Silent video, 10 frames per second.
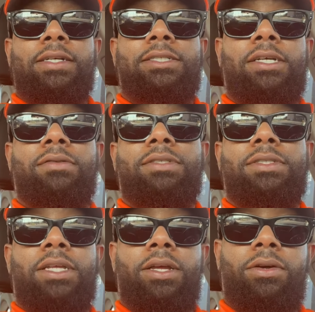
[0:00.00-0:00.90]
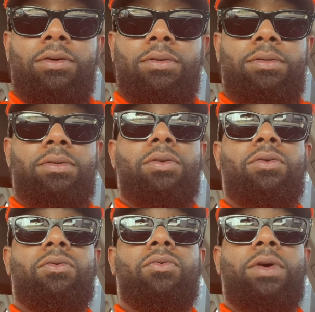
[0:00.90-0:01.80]
yourself still
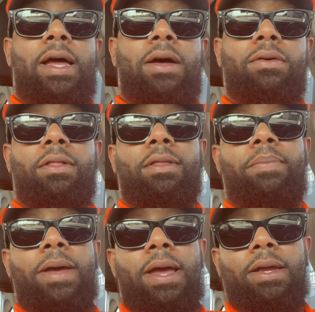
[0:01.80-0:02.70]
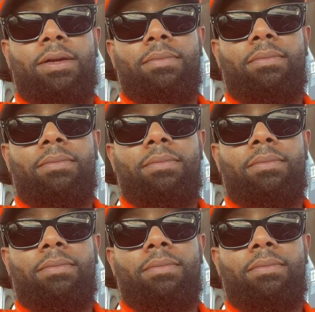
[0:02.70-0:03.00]
without the bag.